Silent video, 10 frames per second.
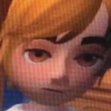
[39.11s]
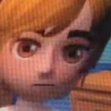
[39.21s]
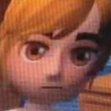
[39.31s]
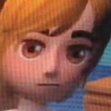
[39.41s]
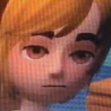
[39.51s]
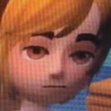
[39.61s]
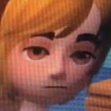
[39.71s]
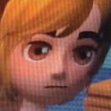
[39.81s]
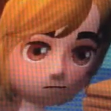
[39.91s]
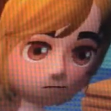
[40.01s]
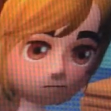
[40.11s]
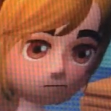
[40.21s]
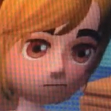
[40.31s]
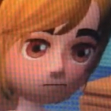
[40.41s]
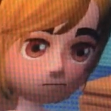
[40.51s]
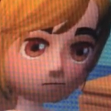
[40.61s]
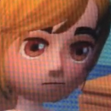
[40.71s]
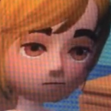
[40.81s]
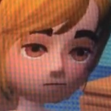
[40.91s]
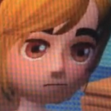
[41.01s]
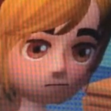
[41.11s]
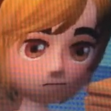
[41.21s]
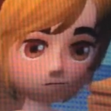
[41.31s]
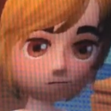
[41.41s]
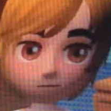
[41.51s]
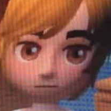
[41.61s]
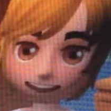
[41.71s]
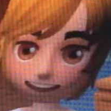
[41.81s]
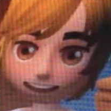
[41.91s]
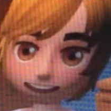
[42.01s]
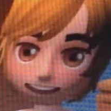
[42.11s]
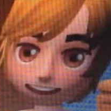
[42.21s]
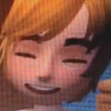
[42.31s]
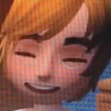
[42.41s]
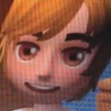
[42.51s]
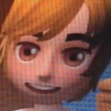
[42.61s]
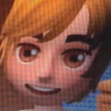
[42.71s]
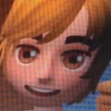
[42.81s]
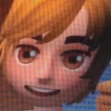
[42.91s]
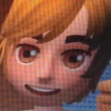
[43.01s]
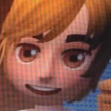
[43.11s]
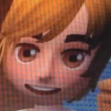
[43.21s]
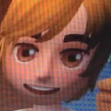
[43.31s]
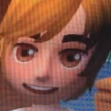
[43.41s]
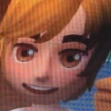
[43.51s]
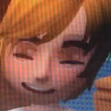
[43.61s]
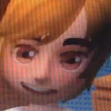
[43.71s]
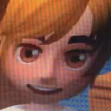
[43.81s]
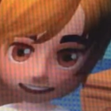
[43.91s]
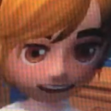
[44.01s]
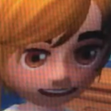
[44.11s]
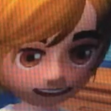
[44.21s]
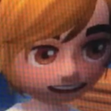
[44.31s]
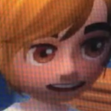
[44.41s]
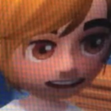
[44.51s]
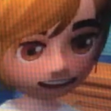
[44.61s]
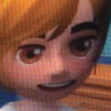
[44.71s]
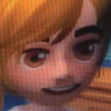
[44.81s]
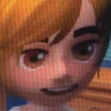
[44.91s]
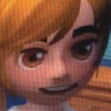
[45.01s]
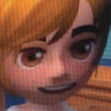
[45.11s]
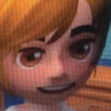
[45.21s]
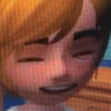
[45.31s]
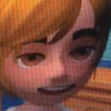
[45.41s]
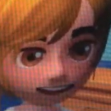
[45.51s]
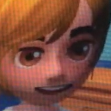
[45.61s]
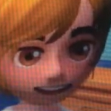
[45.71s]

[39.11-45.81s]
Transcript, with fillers: a bit. So, oh boy, I'm on that. Yep. Skin colour, which is pale,